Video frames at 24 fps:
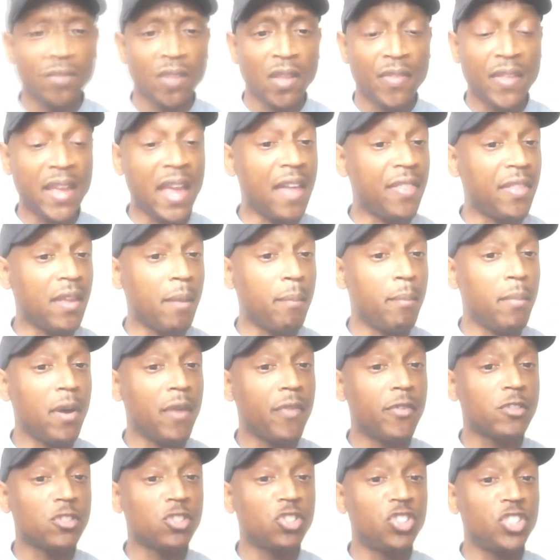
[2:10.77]
They had their
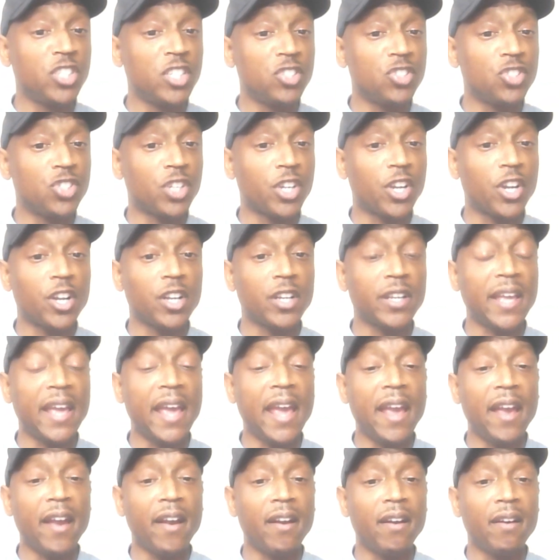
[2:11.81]
mother's ginger curly
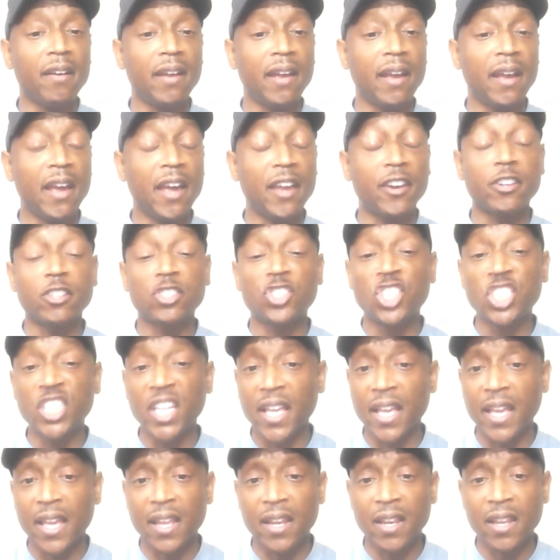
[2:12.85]
hair and her
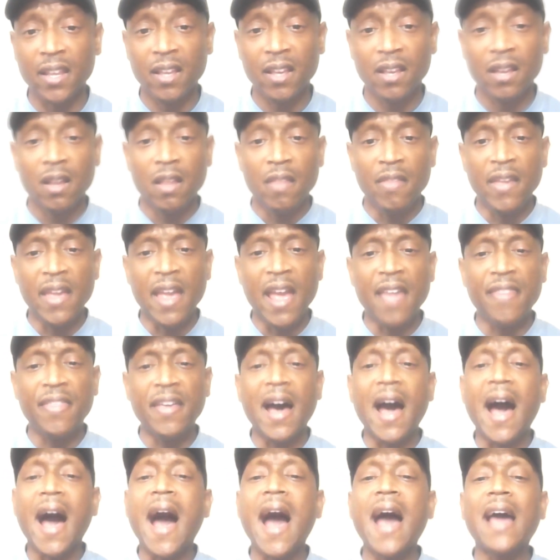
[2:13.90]
chin. They had the
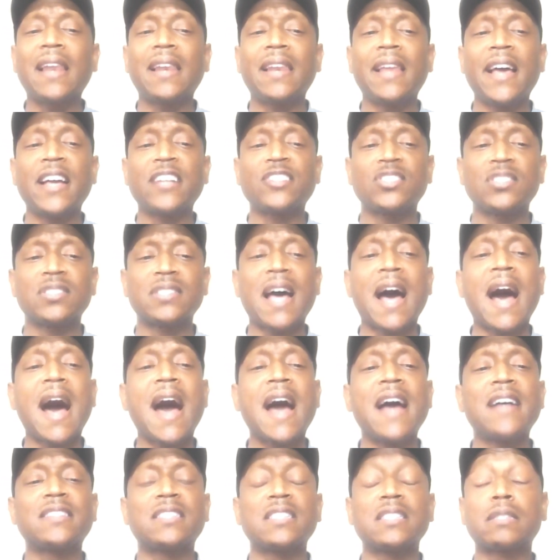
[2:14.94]
eyelashes,
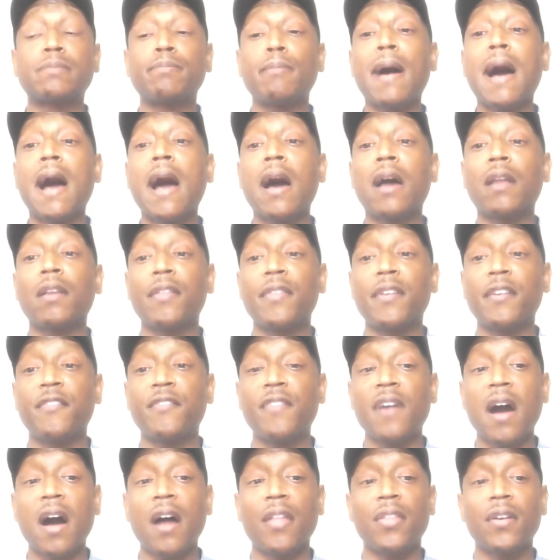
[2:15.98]
eyes, and smile of their
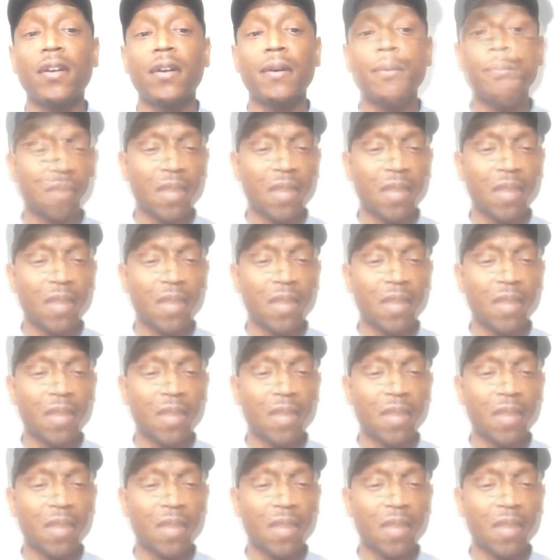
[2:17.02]
father.